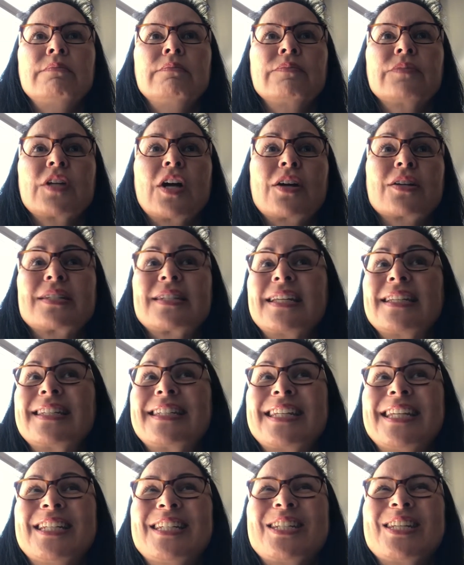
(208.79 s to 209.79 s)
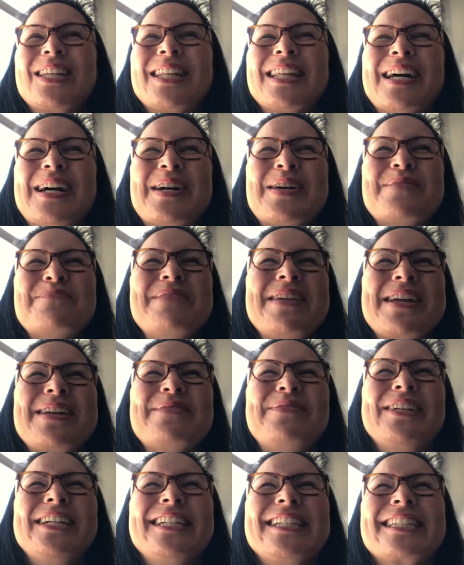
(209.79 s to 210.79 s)
talk sense into them
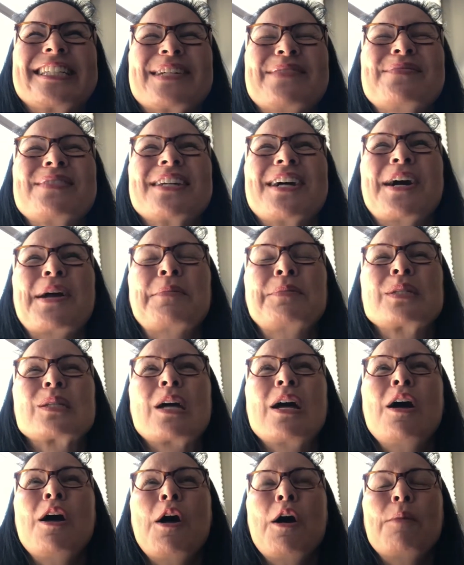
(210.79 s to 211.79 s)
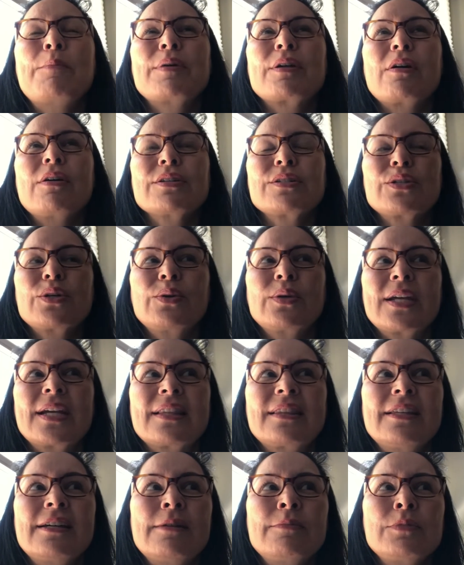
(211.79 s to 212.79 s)
maybe sometimes, but also get
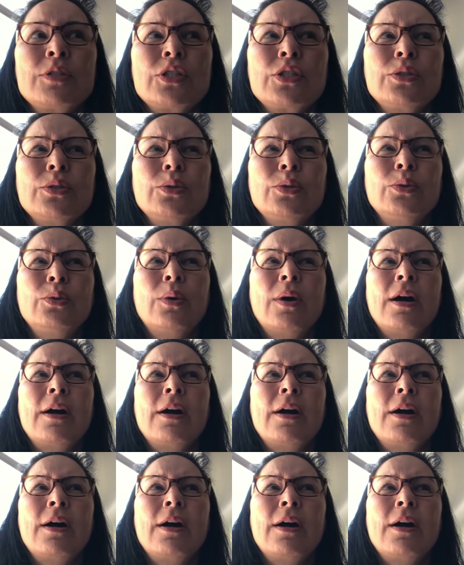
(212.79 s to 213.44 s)
them to